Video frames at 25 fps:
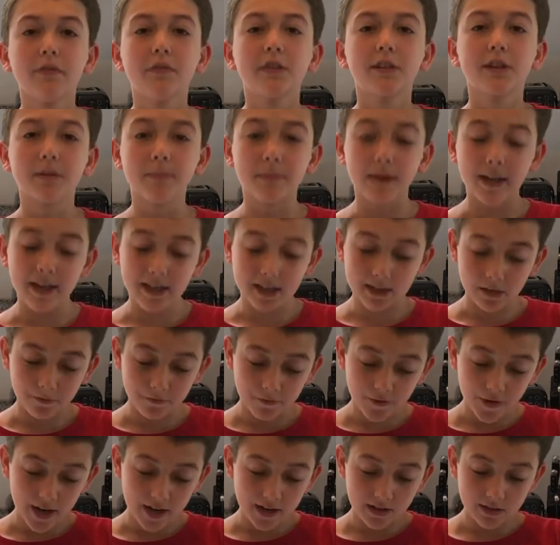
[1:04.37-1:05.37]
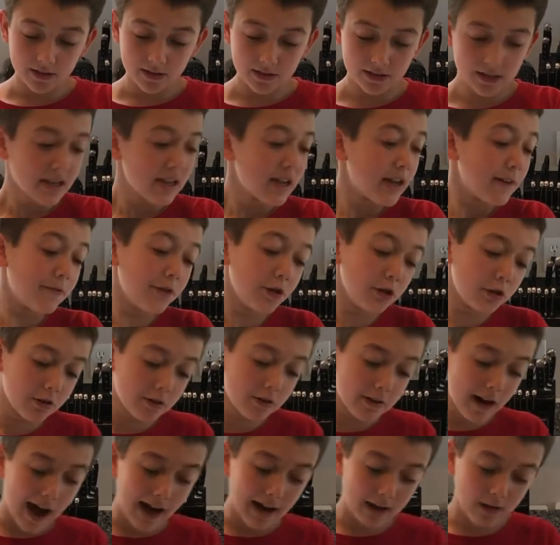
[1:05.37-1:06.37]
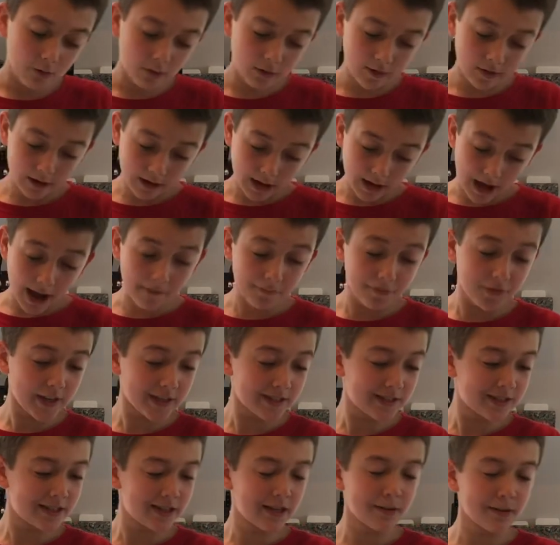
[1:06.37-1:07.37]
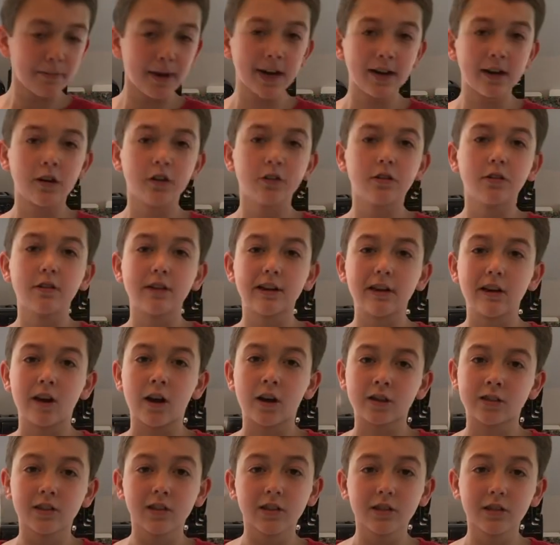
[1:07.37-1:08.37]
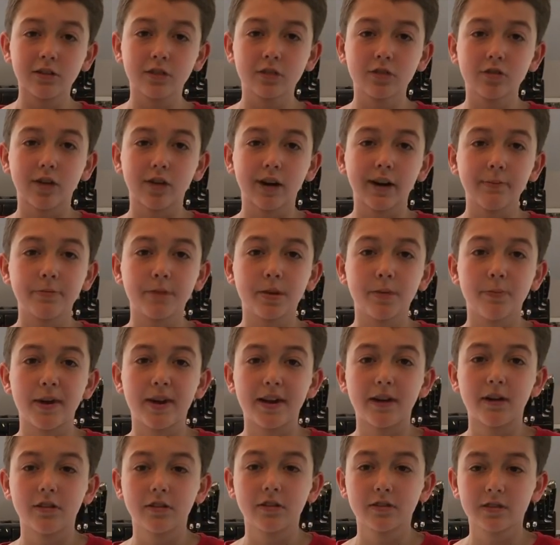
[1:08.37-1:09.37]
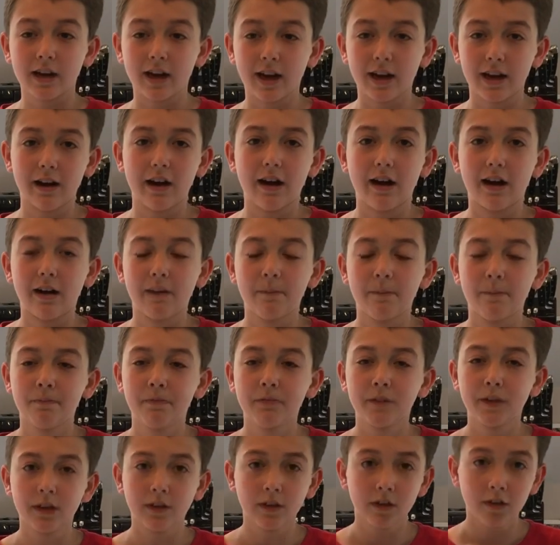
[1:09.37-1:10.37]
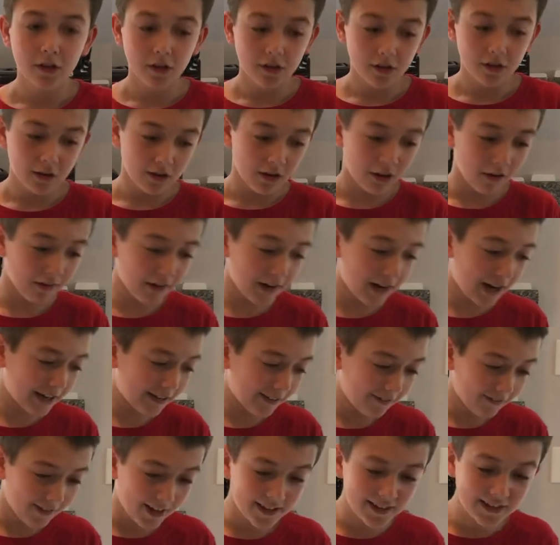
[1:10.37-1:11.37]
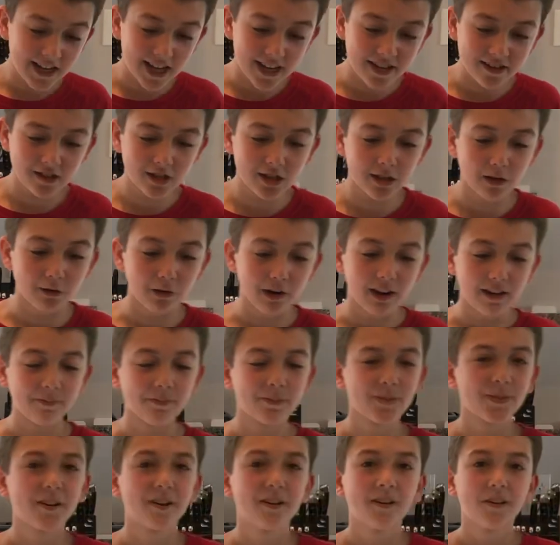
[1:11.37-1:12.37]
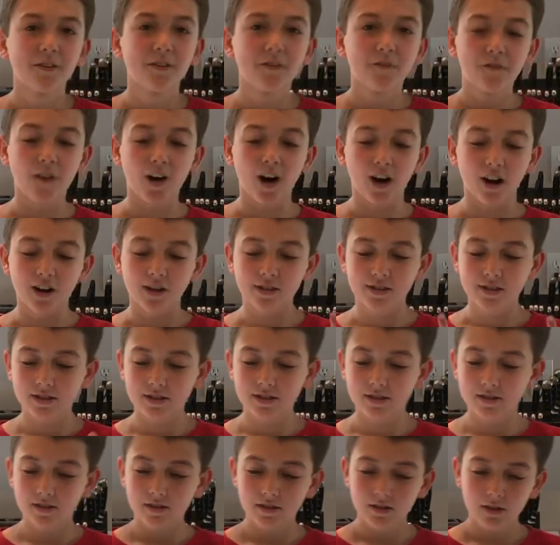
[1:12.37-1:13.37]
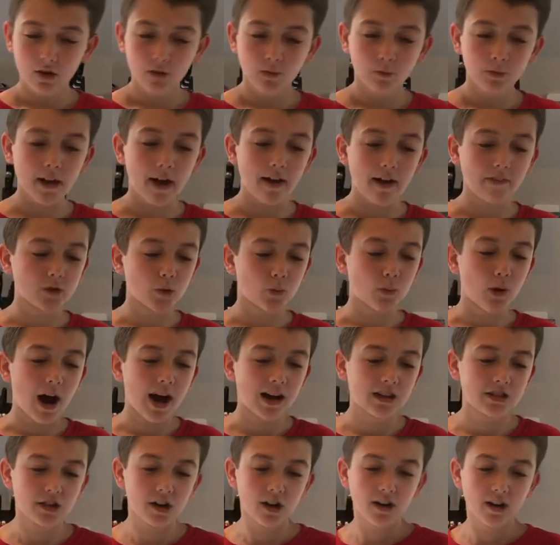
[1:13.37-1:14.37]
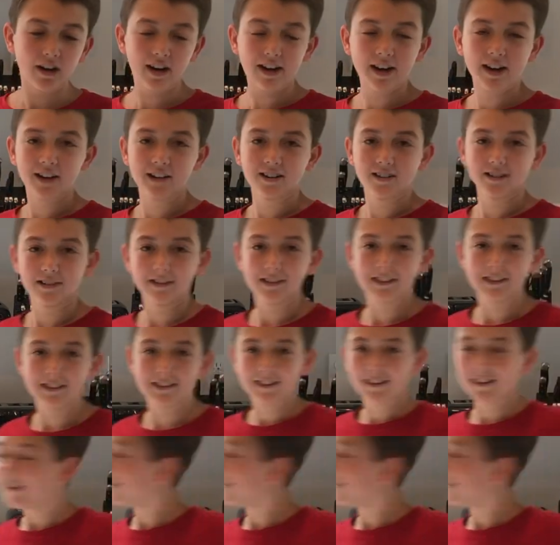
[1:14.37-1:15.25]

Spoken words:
to make the face. If you do not have this tomato, you can also use grape tomatoes cut up. All right, let's get to it. First, we have to wash our hands